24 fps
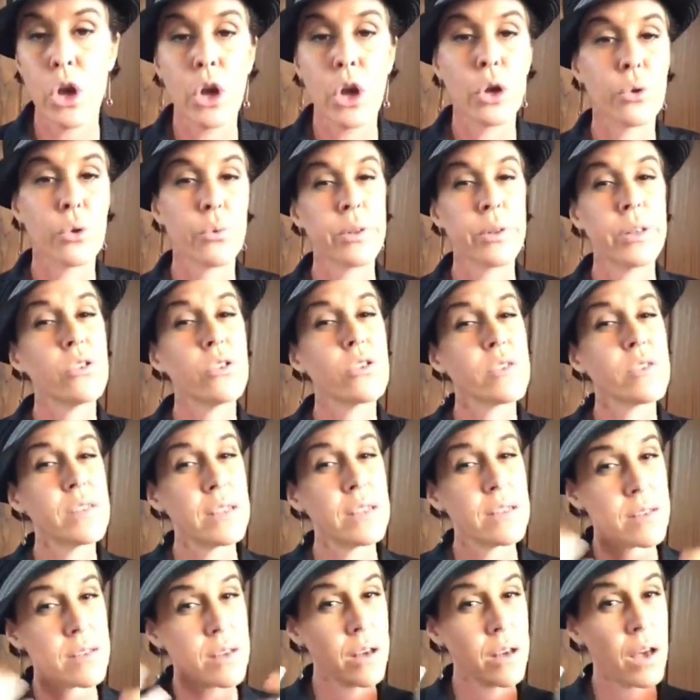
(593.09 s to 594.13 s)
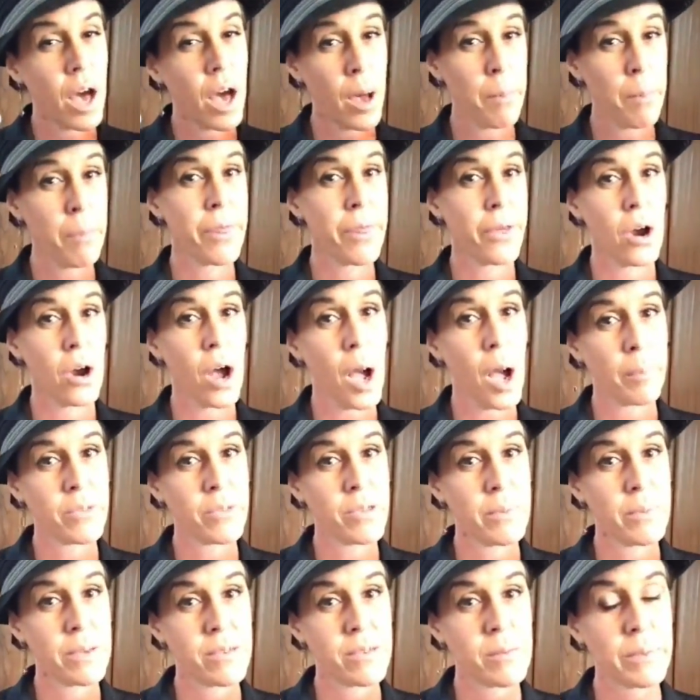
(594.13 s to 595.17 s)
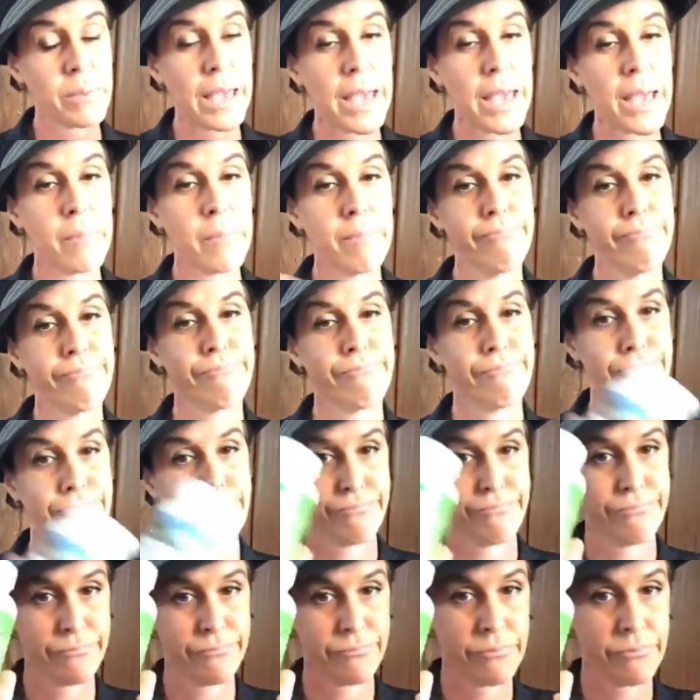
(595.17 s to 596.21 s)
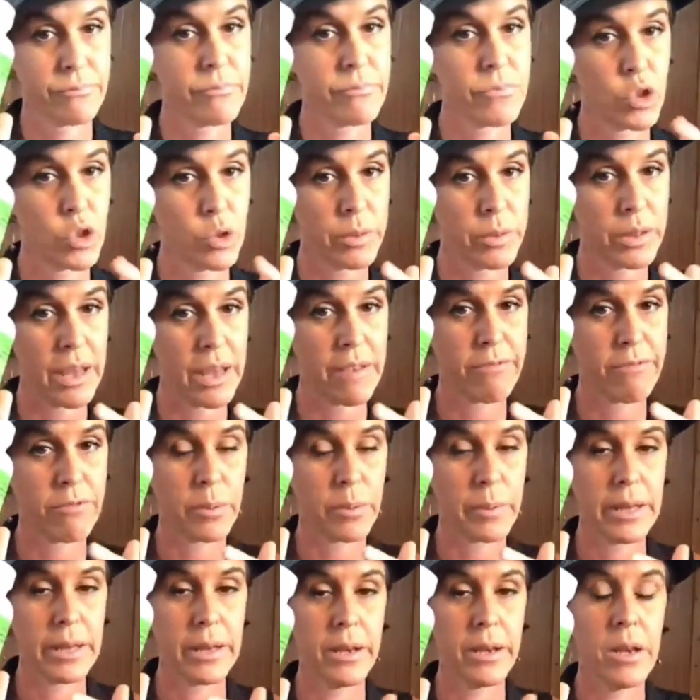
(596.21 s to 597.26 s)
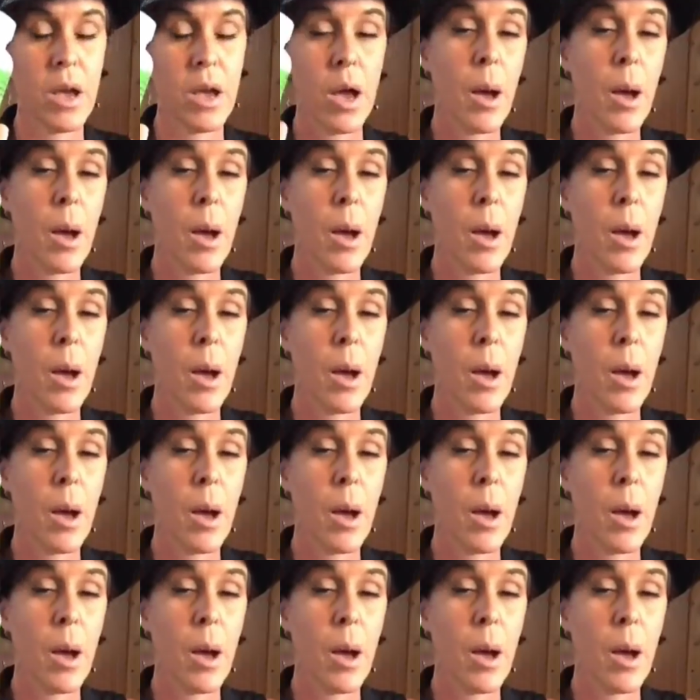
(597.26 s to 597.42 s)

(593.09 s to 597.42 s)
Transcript: who really just needs to up their optimism game, Super Life Formula.